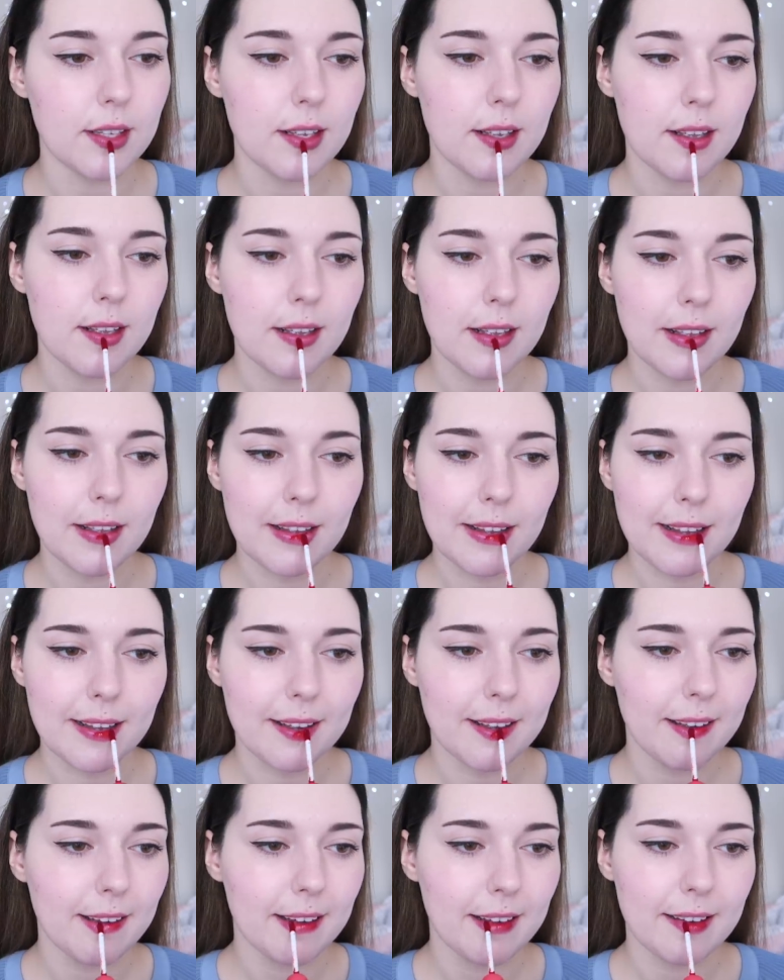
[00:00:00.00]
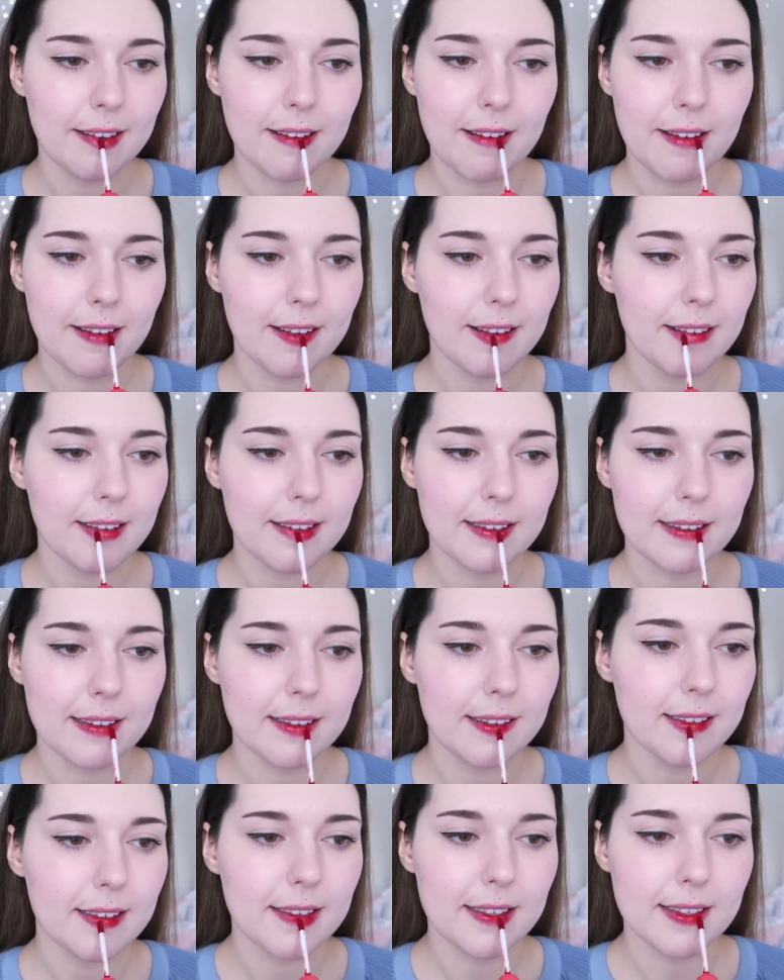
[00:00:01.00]
There were two other orange toned
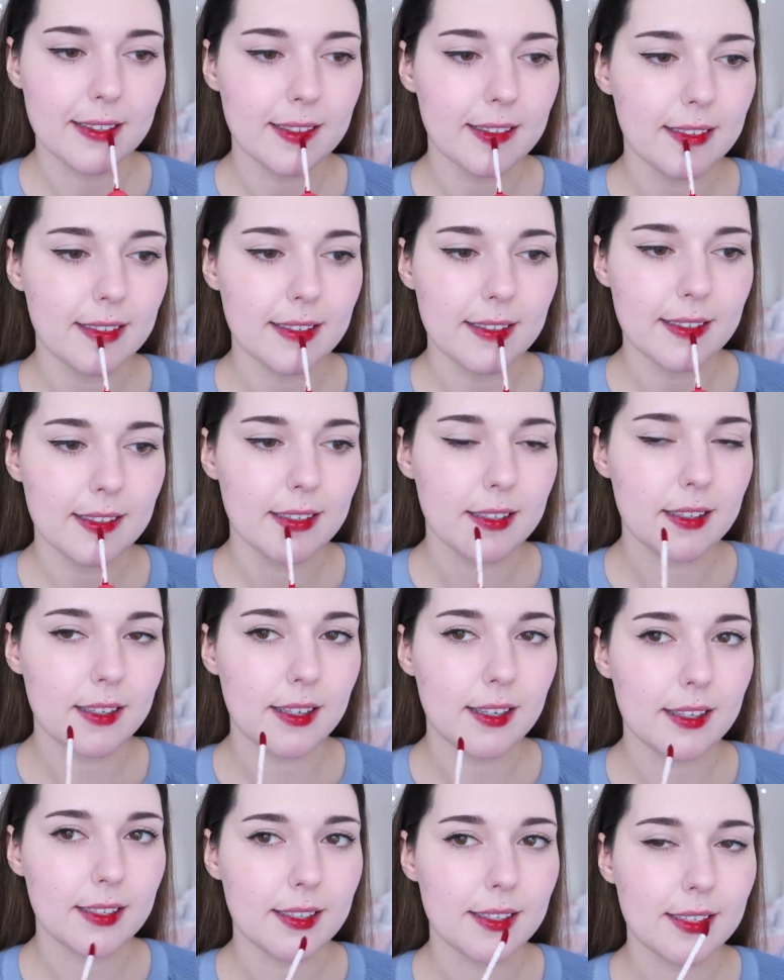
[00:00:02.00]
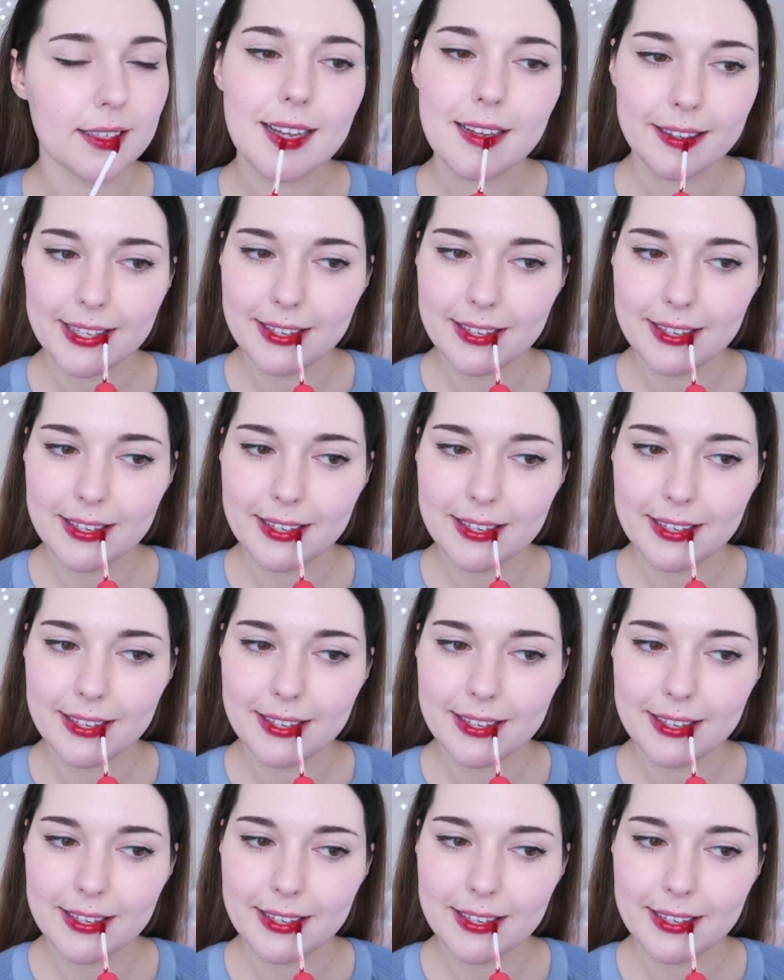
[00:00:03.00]
reds in the orange section,